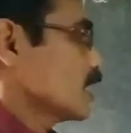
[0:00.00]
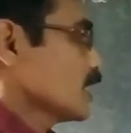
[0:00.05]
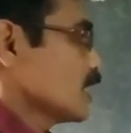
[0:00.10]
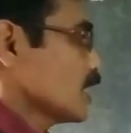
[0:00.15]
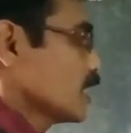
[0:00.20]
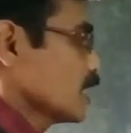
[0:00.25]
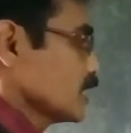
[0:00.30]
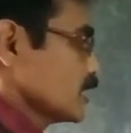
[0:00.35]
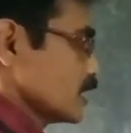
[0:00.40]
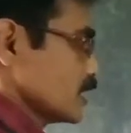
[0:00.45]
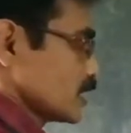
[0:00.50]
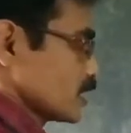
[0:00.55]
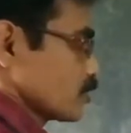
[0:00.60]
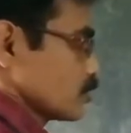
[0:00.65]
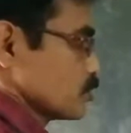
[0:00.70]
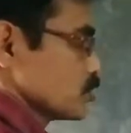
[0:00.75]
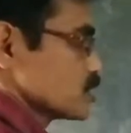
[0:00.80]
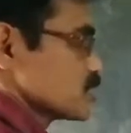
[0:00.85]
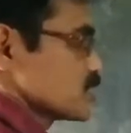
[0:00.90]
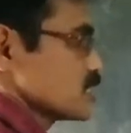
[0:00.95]
and the
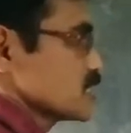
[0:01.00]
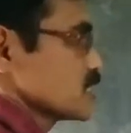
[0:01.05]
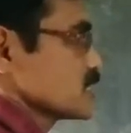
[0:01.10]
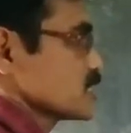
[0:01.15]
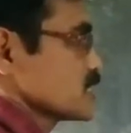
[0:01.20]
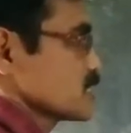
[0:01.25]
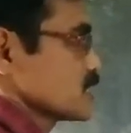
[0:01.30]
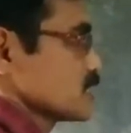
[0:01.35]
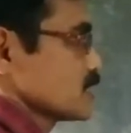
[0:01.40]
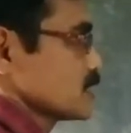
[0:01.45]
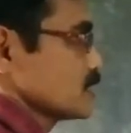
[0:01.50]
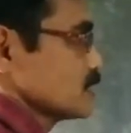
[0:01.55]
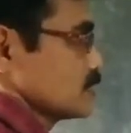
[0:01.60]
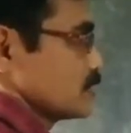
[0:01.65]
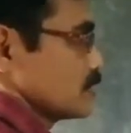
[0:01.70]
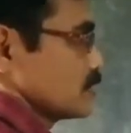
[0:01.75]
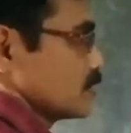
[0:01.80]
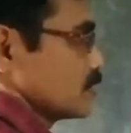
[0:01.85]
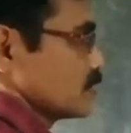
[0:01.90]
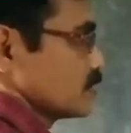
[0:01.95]
quotients
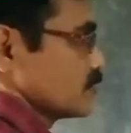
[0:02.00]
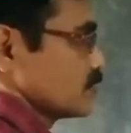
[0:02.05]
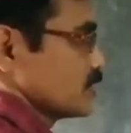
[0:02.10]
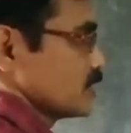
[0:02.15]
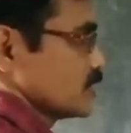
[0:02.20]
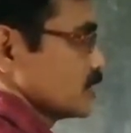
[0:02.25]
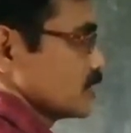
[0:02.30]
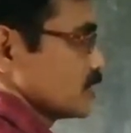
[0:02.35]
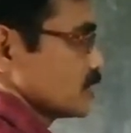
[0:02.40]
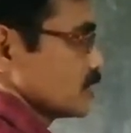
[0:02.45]
of the